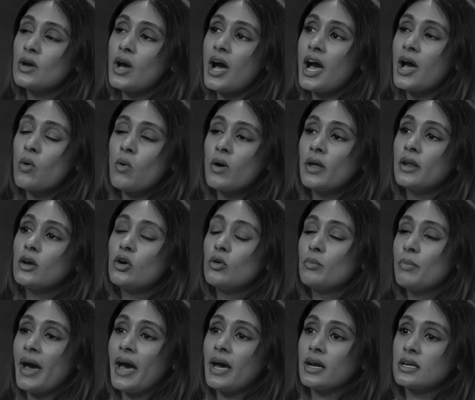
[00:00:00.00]
I want to go
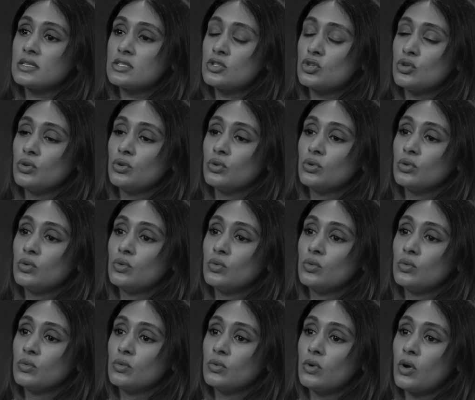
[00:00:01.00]
back
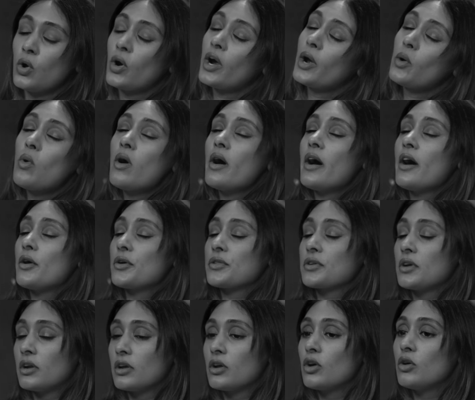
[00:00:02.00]
to, or I want
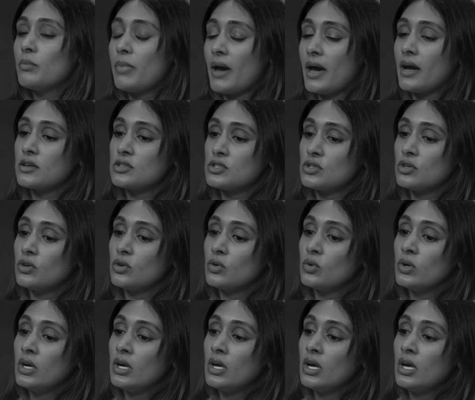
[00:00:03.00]
healthcare to go back to
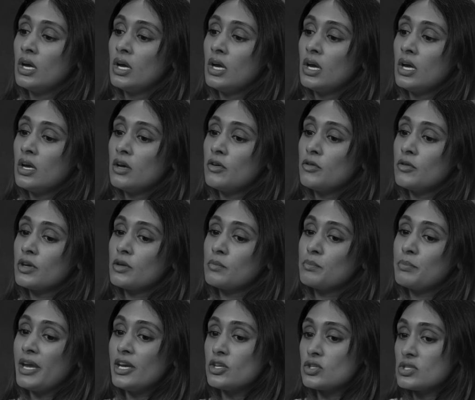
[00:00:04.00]

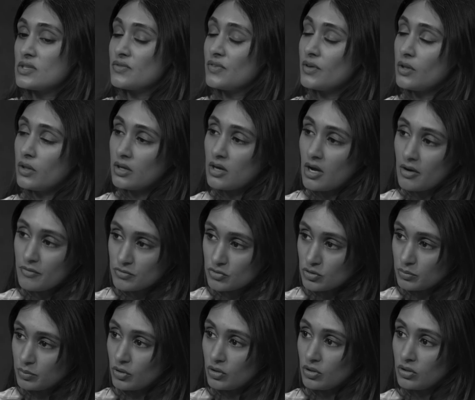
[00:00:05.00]
patients feeling
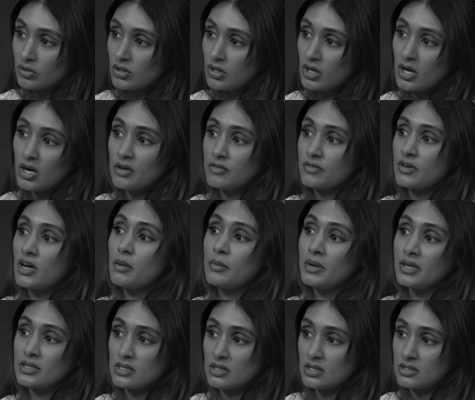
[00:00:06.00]
comfortable of
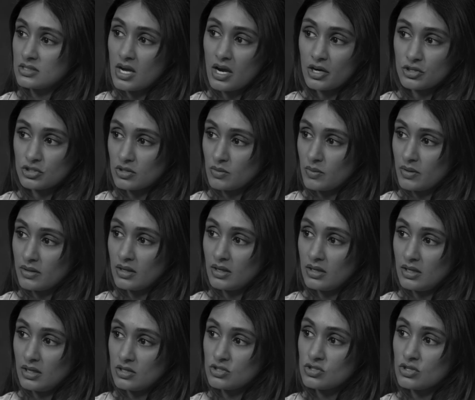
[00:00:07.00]
coming to the doctor when they
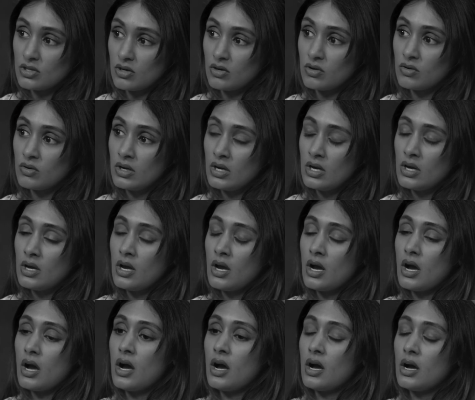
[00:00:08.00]
need to,
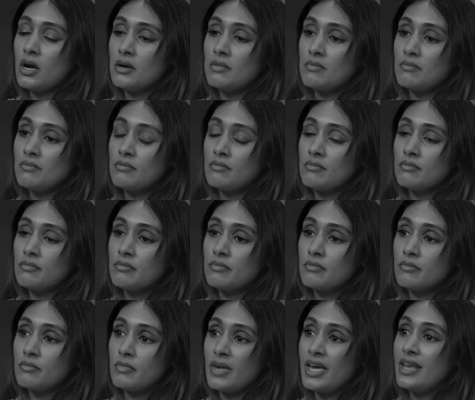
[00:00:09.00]
um,
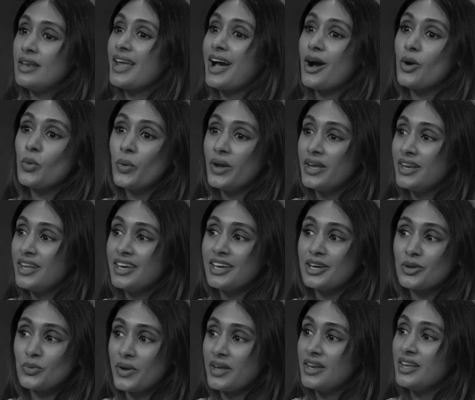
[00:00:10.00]
and not waiting
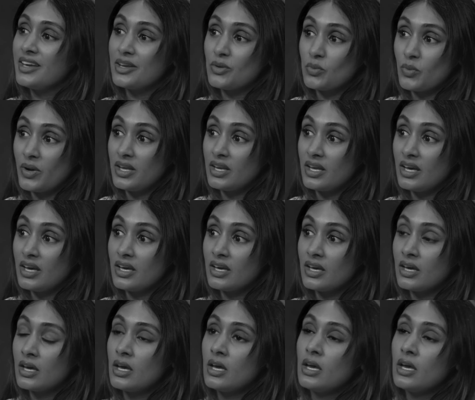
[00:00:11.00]
and waiting and waiting.